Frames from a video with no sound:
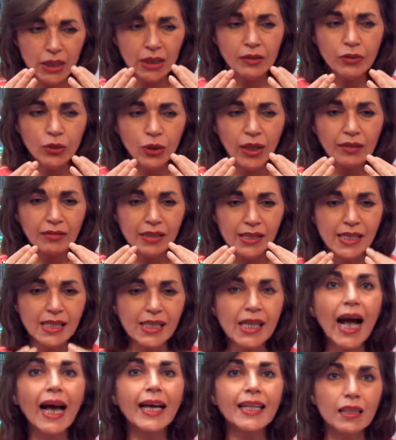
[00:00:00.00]
If you have a
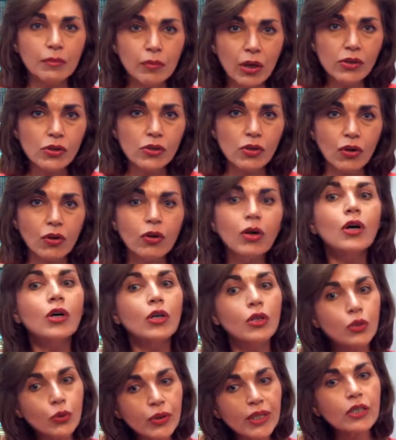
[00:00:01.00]
sagged muscle,
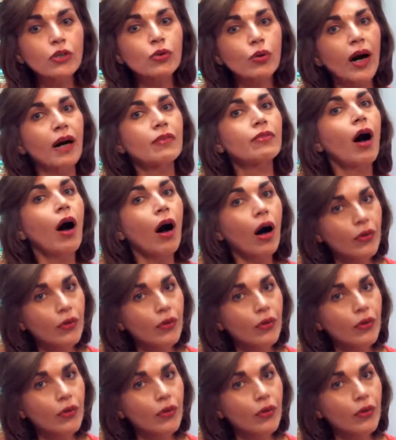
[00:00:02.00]
you need to have